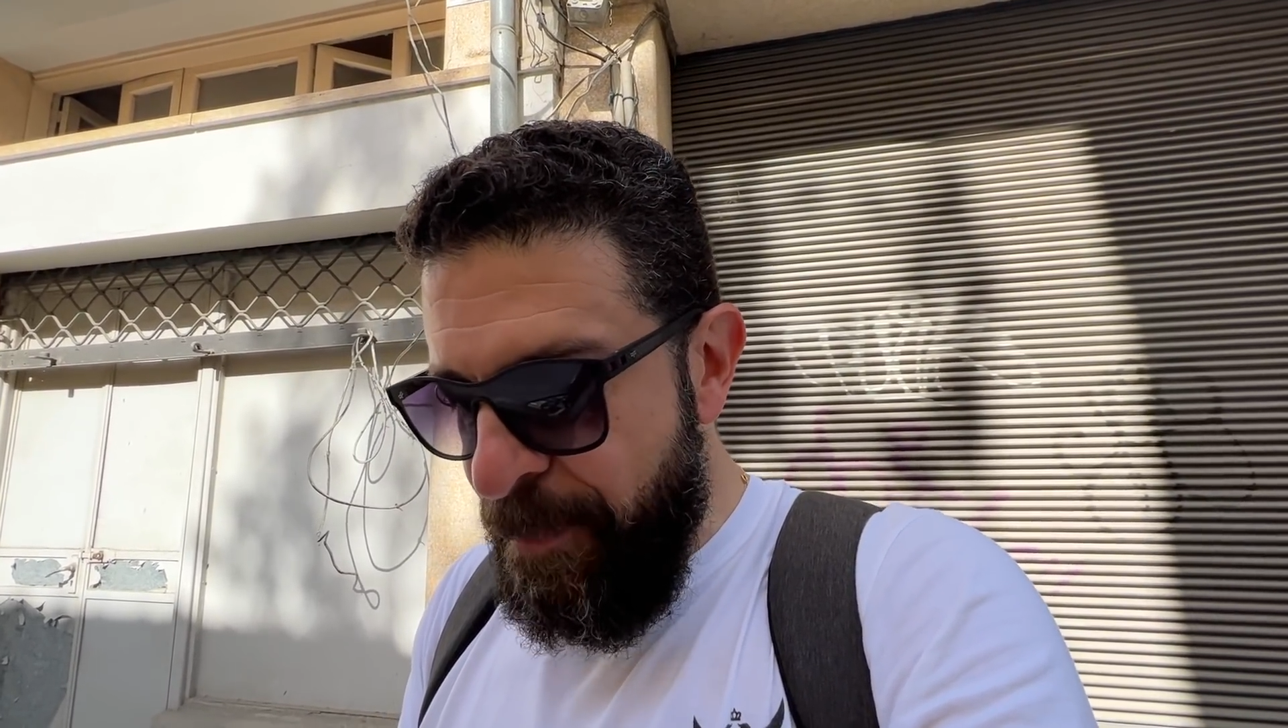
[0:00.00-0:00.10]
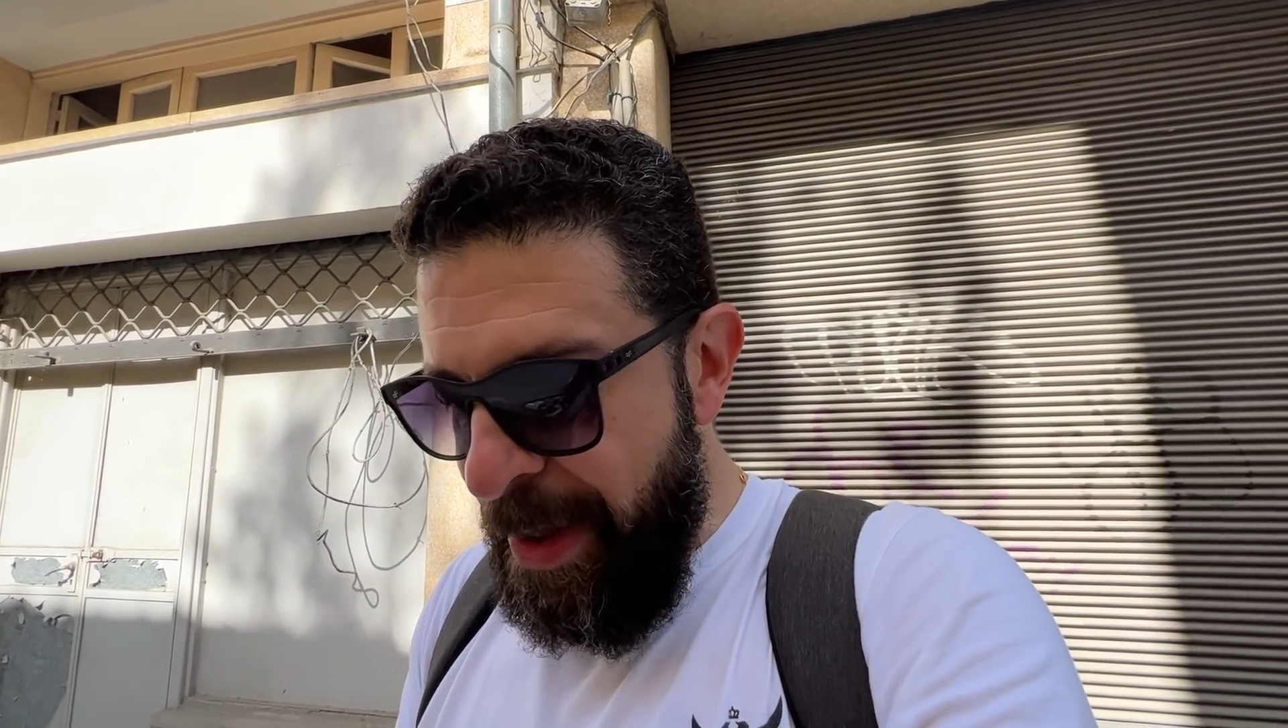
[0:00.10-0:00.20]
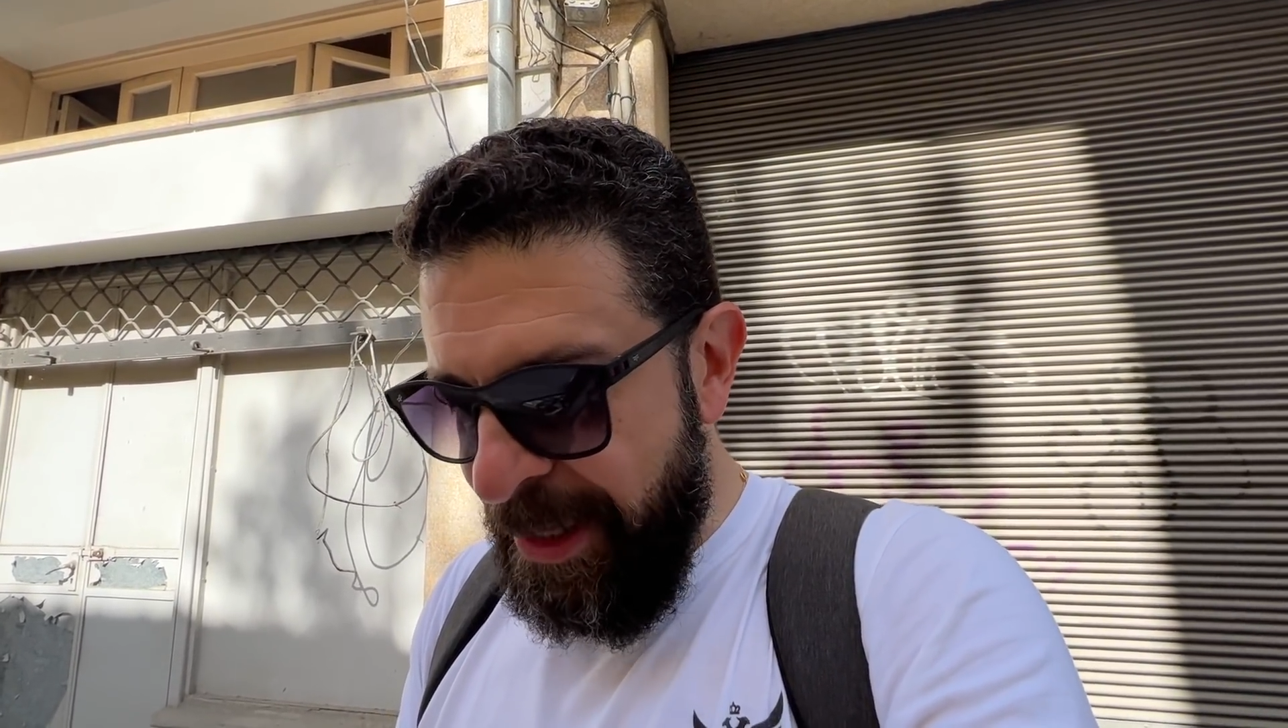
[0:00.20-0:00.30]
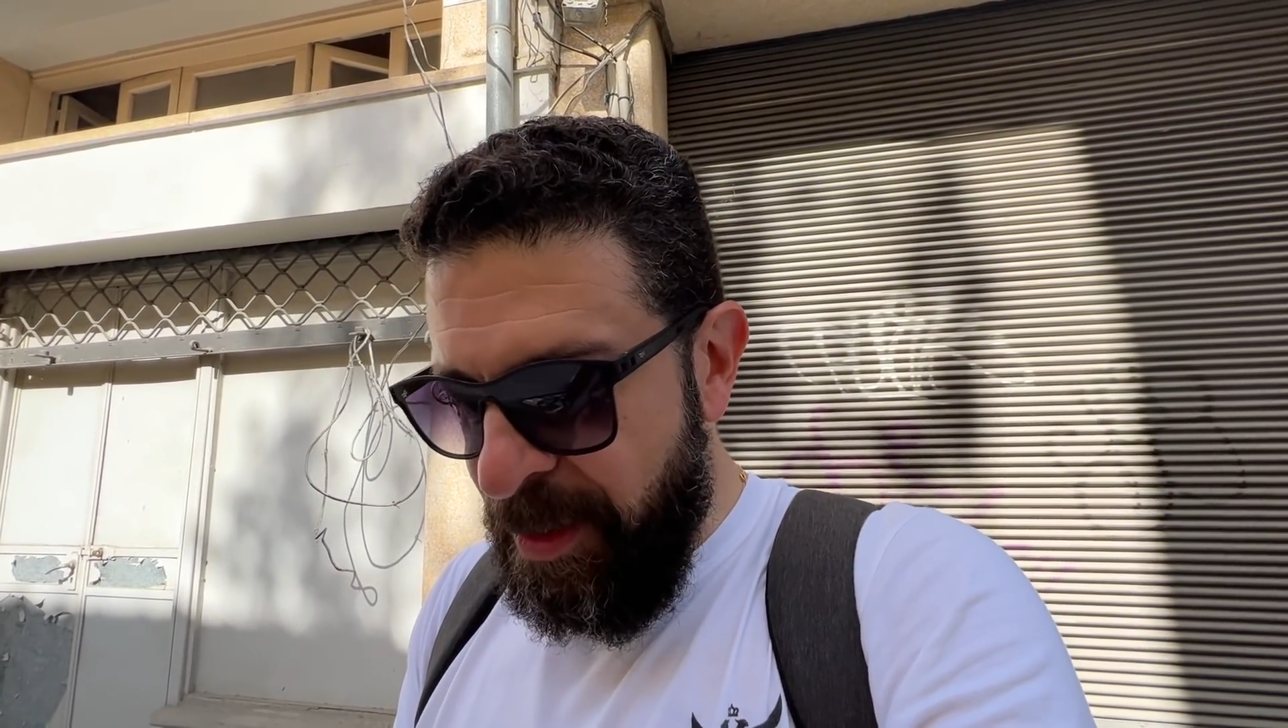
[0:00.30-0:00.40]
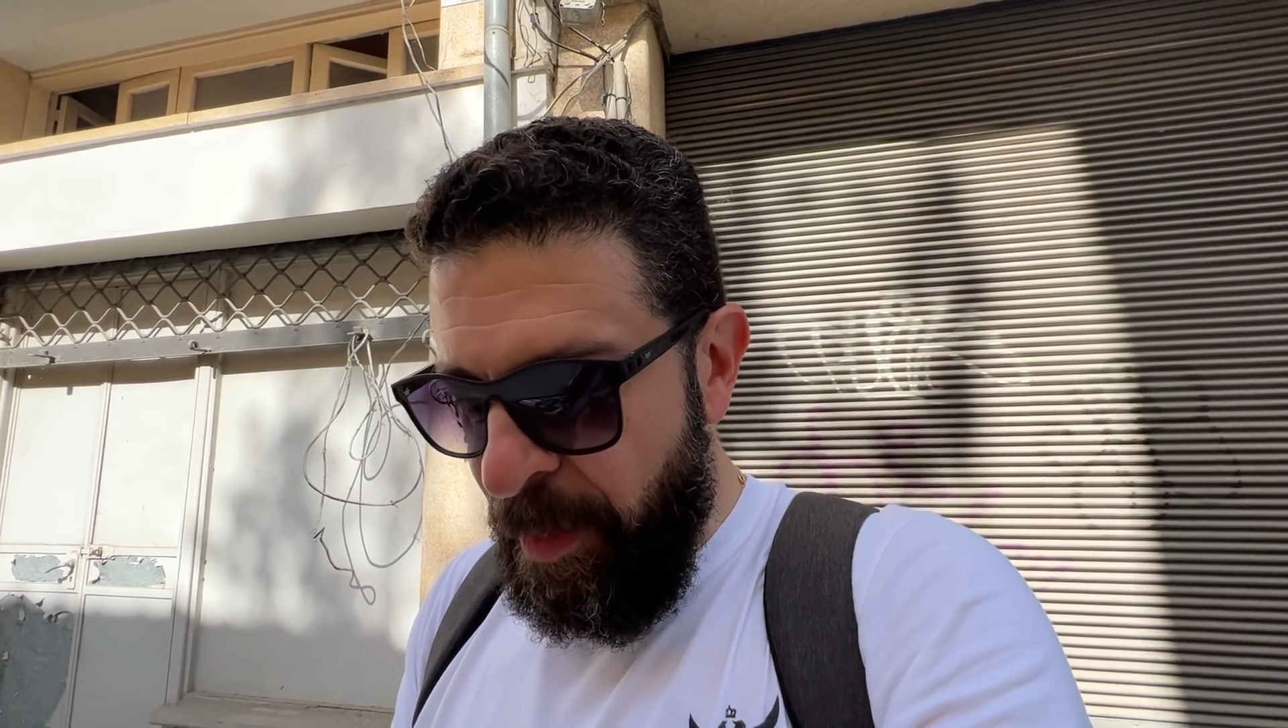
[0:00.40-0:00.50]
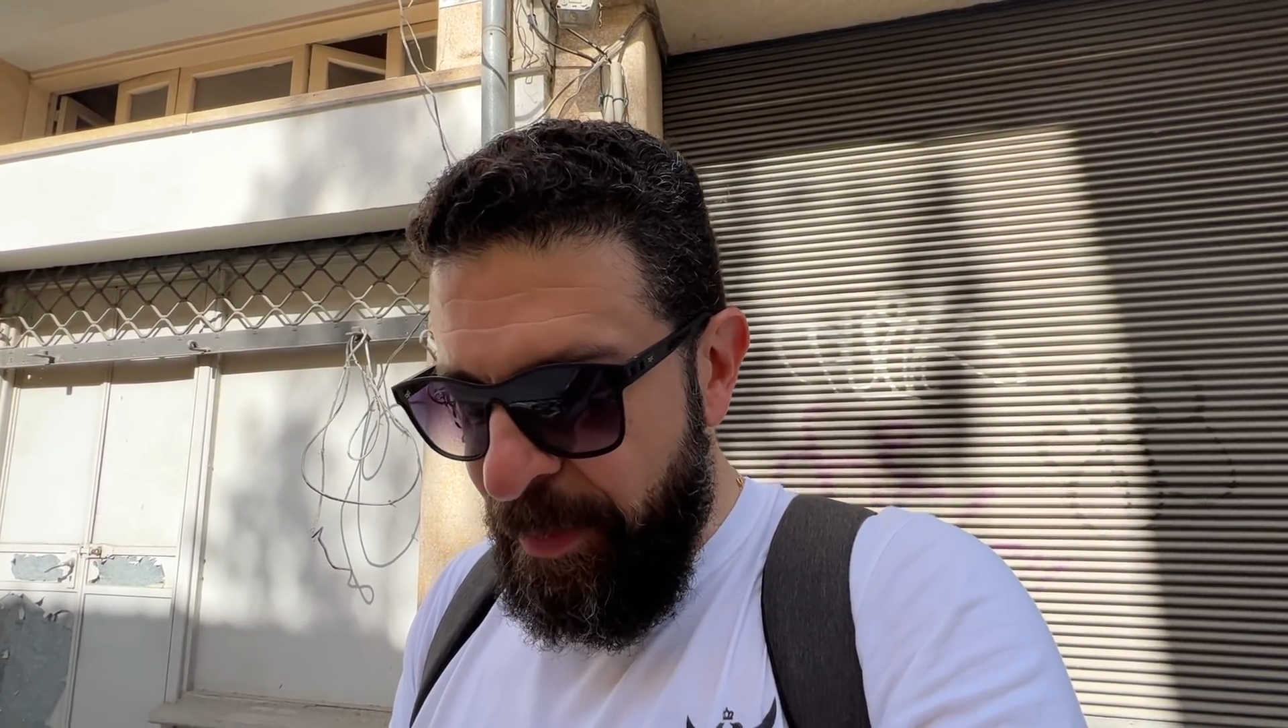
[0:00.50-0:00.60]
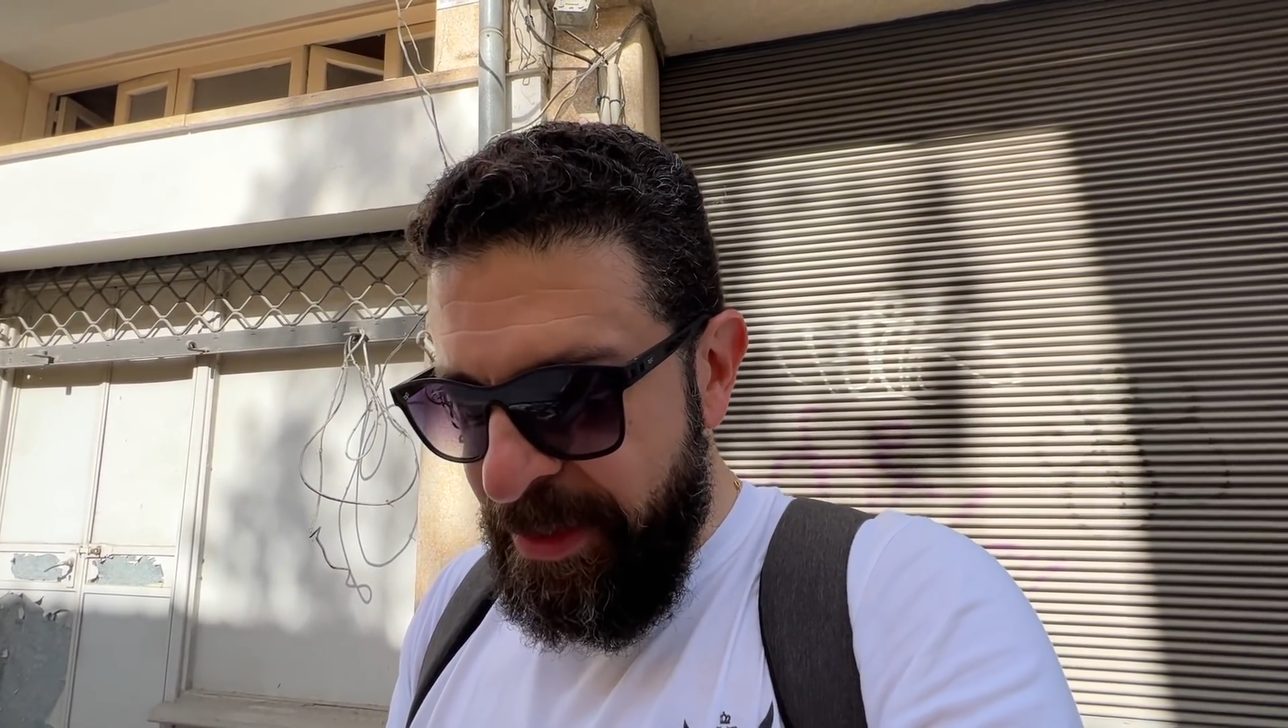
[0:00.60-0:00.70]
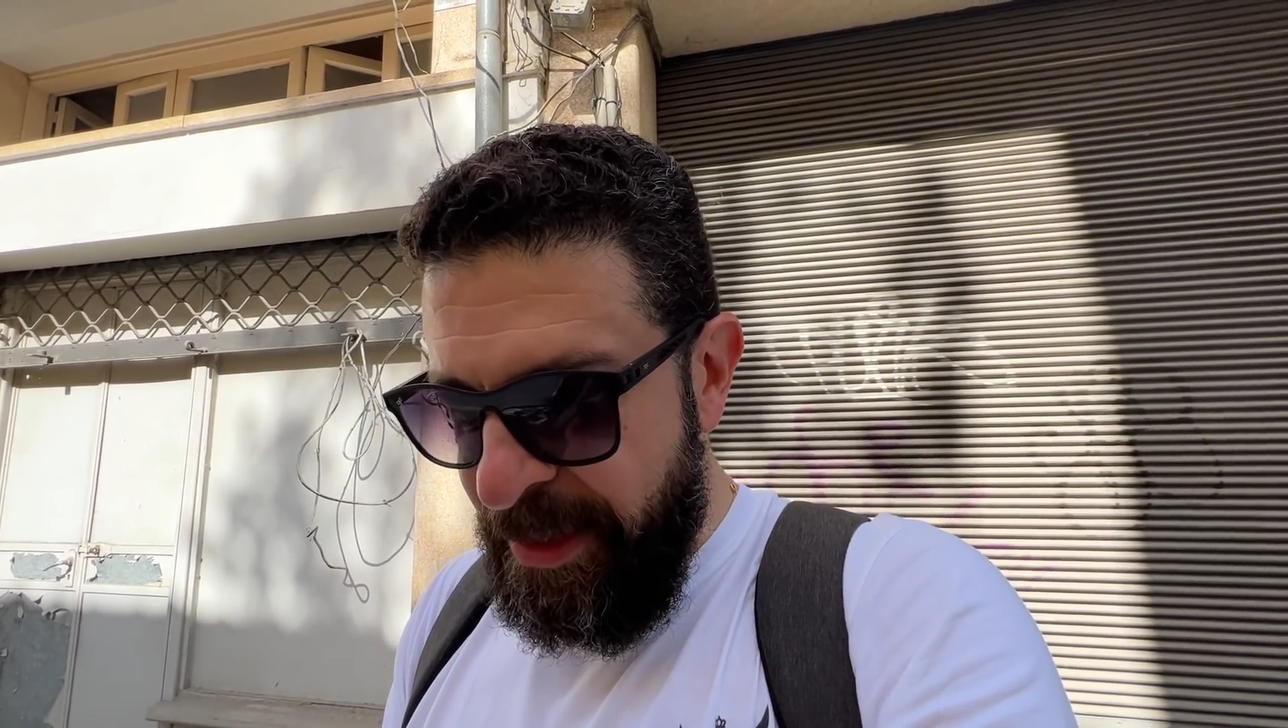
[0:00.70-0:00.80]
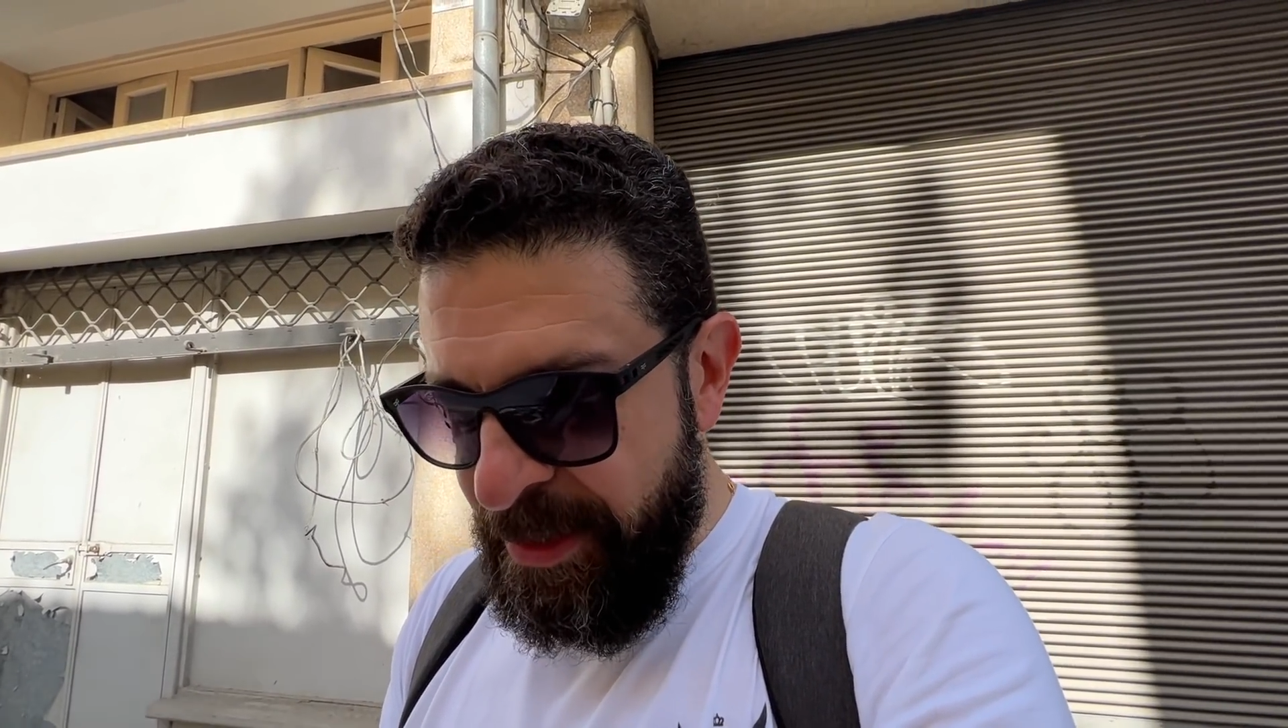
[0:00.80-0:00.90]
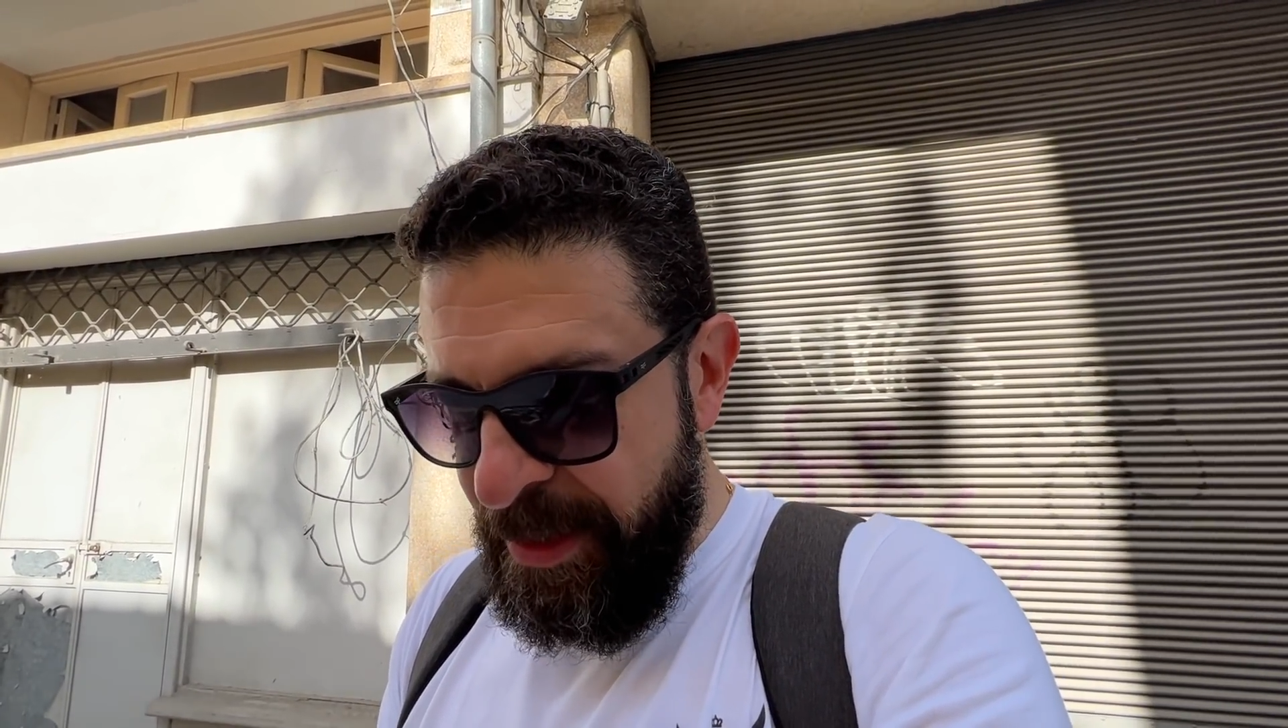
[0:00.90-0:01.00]
maximum
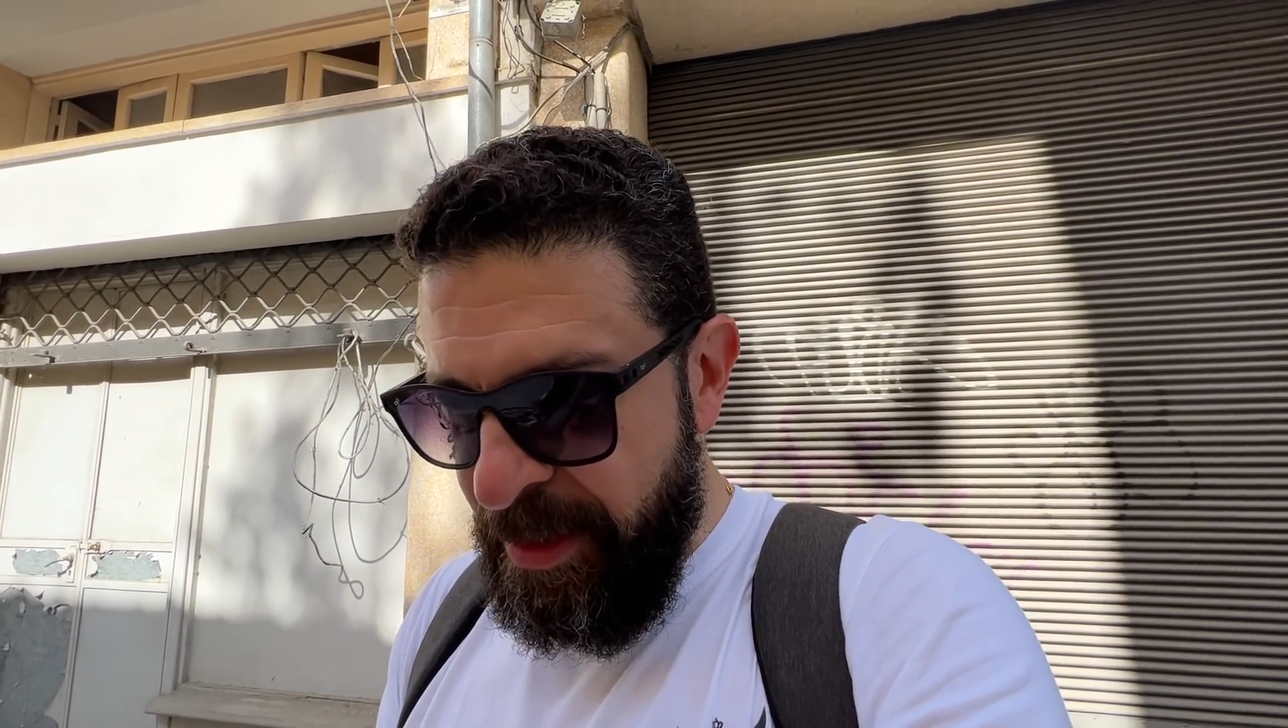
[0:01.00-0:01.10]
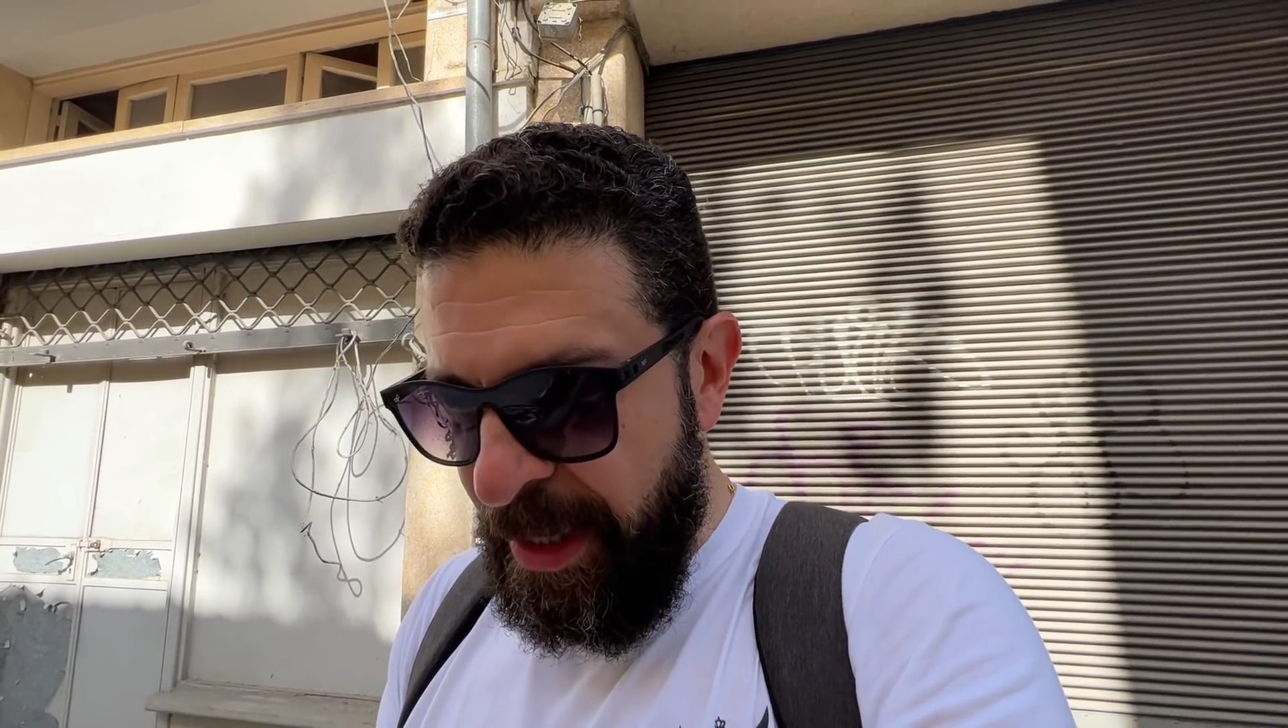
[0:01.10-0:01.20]
assistance